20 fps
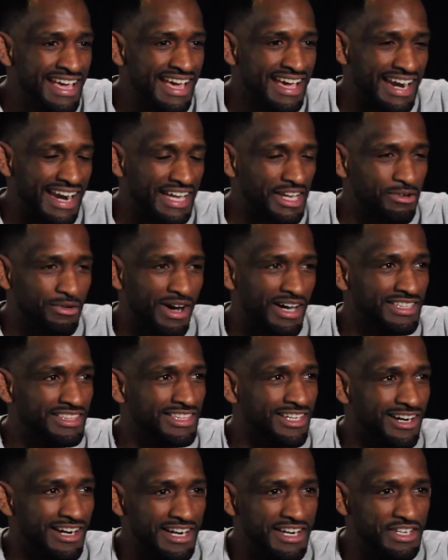And I go out
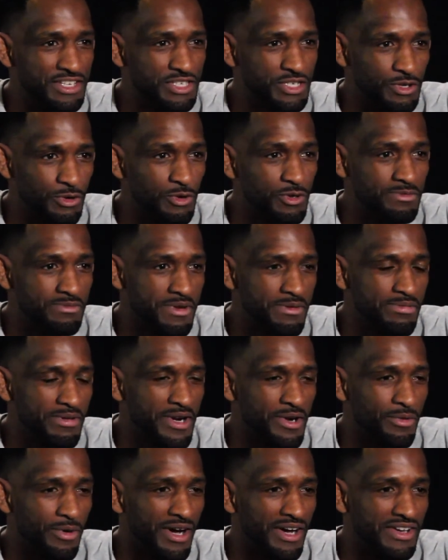there, and he schools me
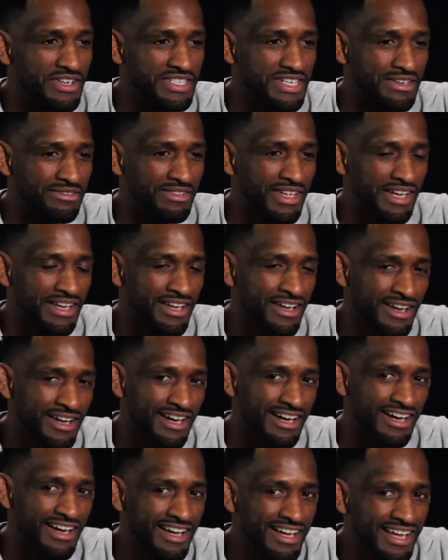pretty well. So I'm like,
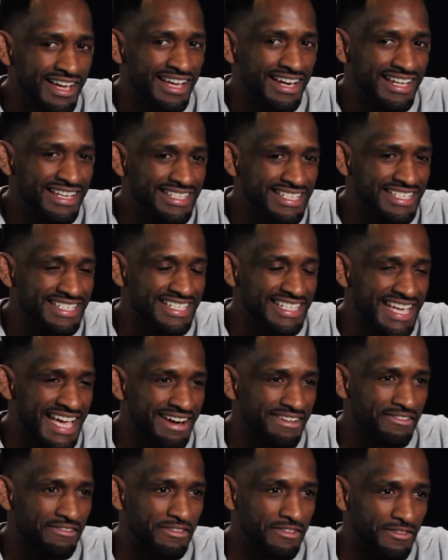huh, this is the
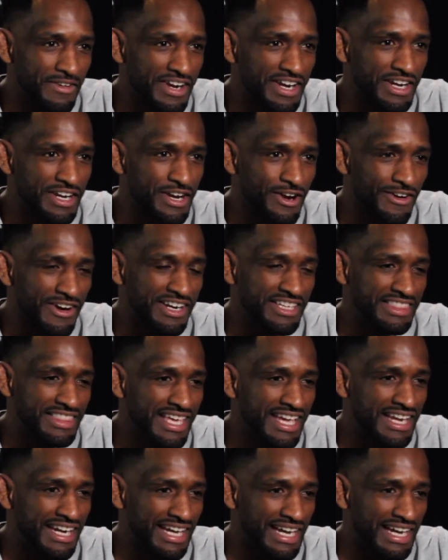kind of recurring thing.